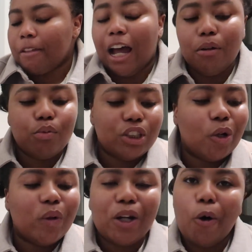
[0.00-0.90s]
I
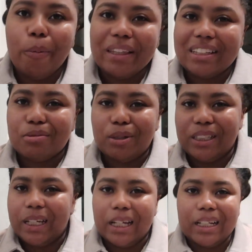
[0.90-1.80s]
don't want to open this
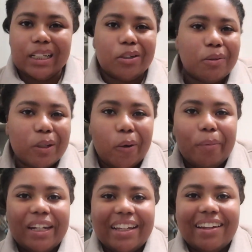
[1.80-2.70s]
one yet. I don't want to
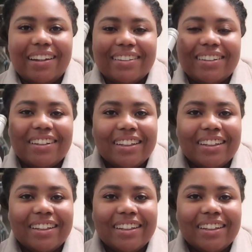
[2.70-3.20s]
open it yet.